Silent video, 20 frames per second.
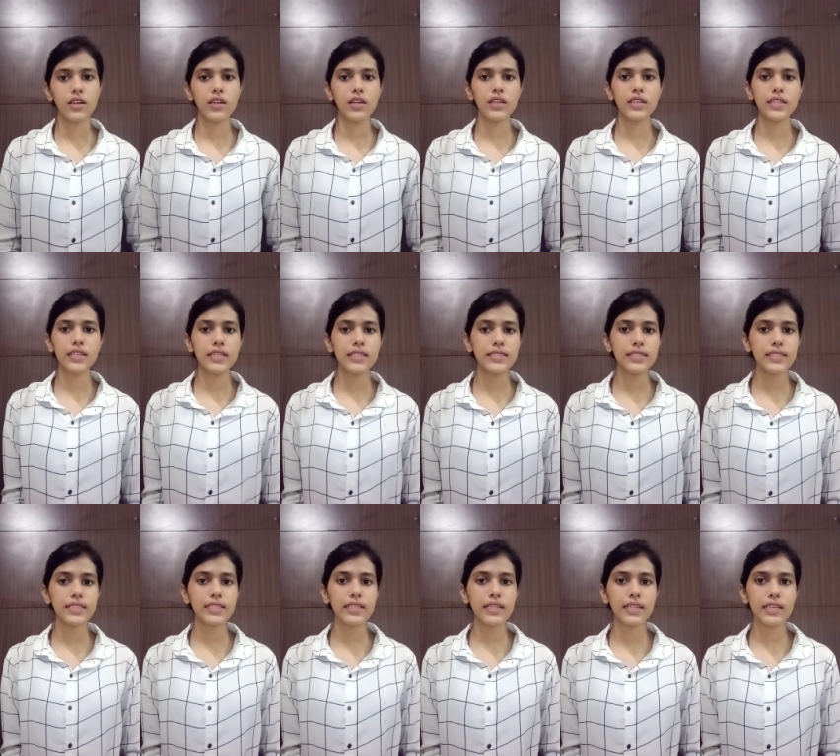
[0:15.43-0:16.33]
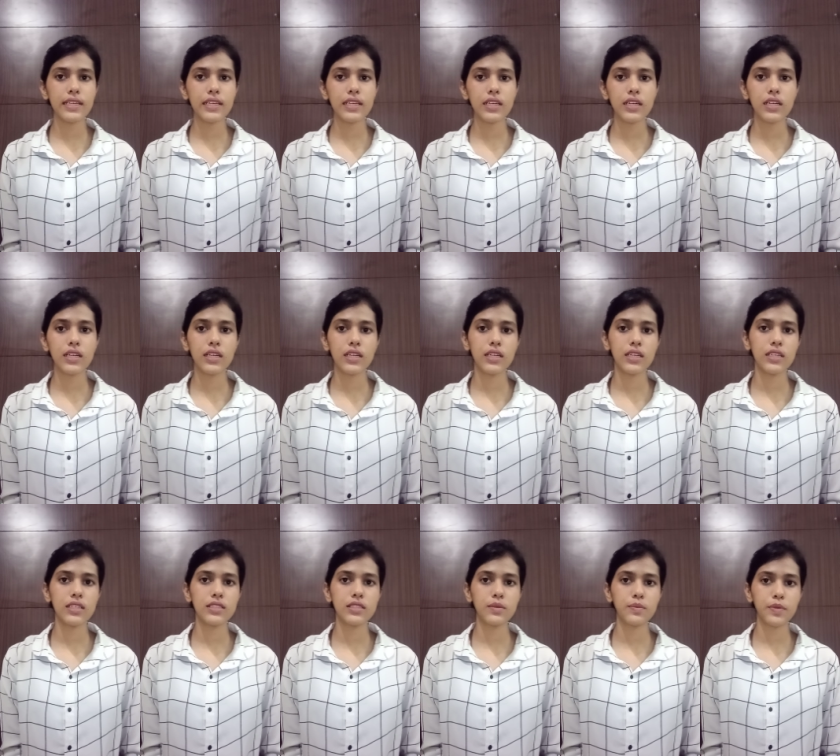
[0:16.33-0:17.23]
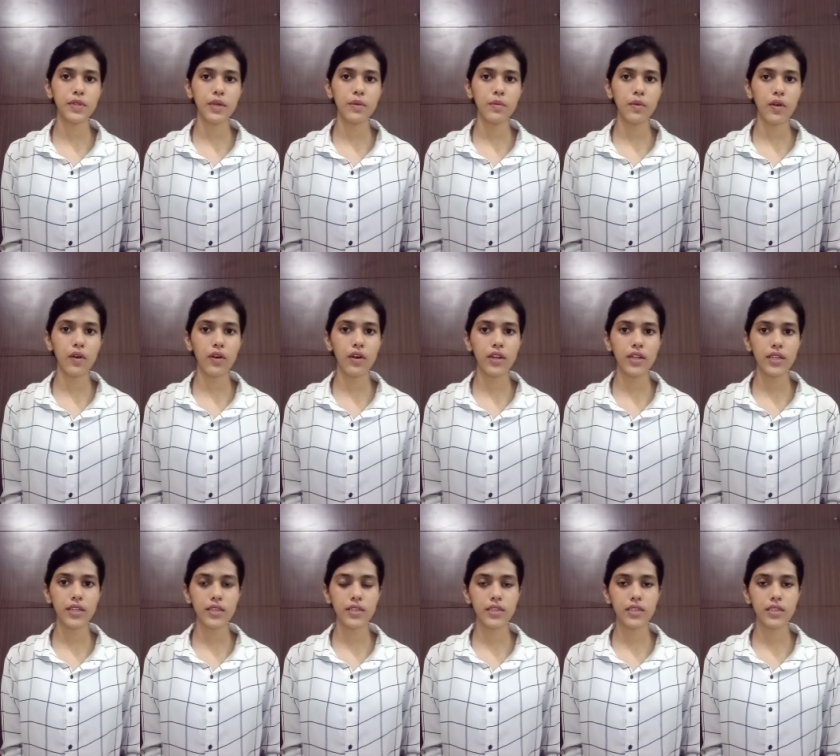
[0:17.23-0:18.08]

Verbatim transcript: recently, Supreme Court